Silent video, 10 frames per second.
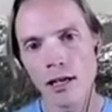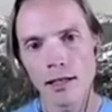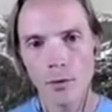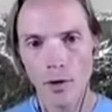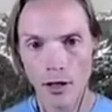
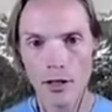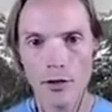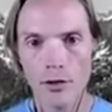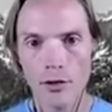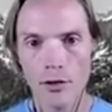Then we're going to
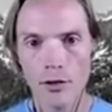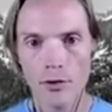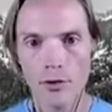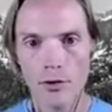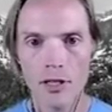use the
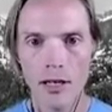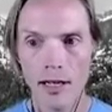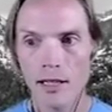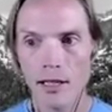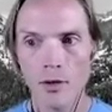
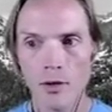continuous